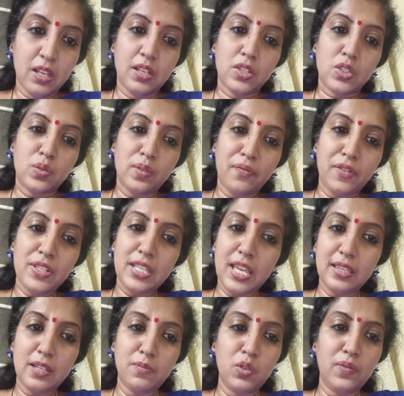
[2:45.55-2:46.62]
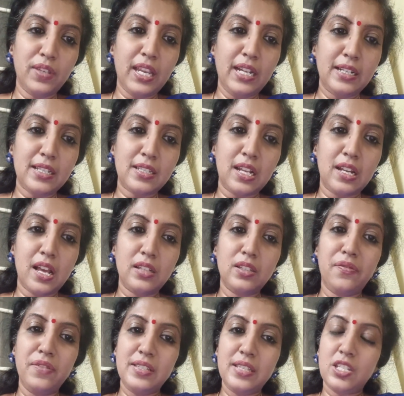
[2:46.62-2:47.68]
So, if you see in the movie Interstellar, the
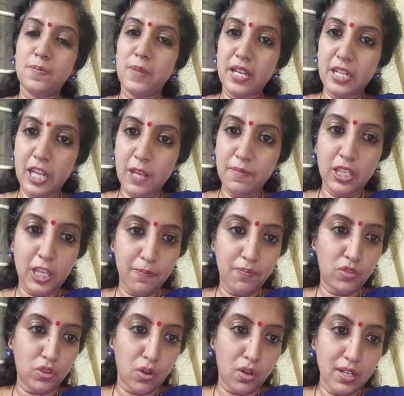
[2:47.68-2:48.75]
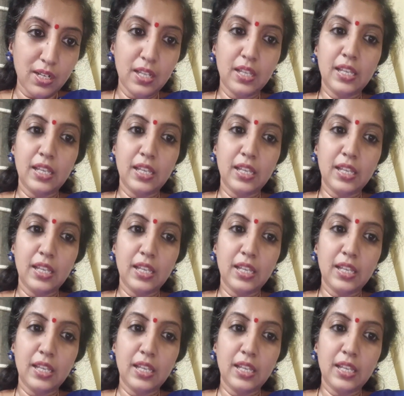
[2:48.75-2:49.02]
physicist by name Kip Thorne,